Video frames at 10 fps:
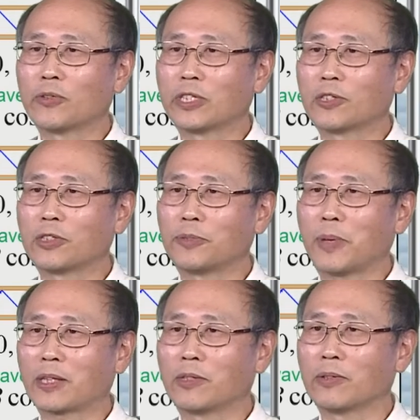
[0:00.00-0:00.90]
with
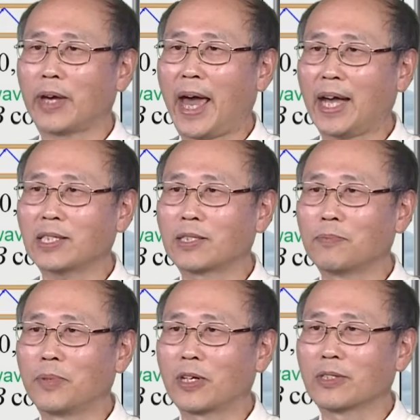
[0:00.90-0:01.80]
respect to X,
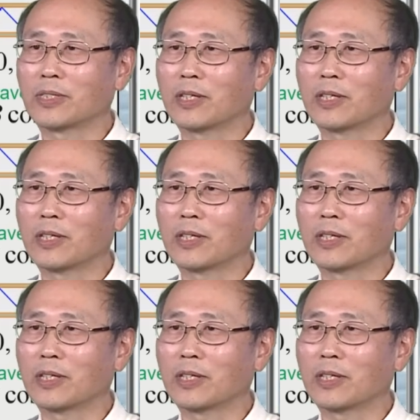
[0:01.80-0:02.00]
because